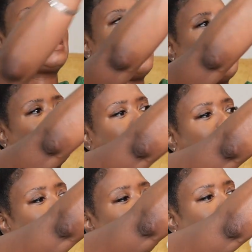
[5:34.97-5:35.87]
however,
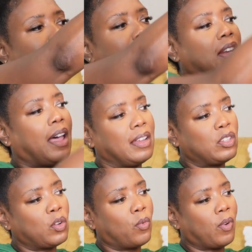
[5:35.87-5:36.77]
just
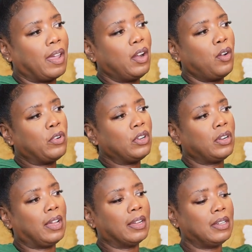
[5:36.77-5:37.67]
slides right over your
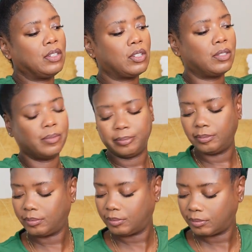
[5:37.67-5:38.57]
luggage.
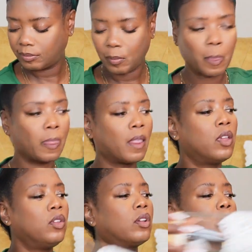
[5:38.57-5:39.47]

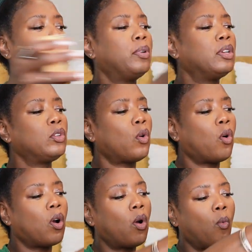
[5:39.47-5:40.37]
You can put
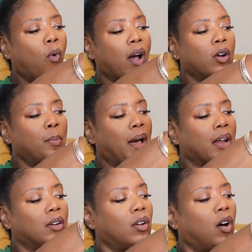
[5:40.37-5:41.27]
your water
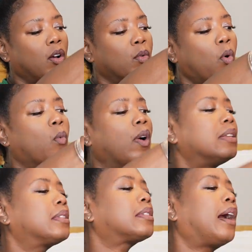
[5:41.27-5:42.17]
bottle on one
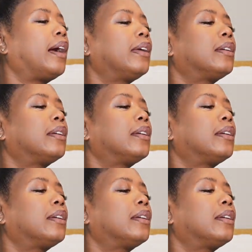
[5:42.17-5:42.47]
side,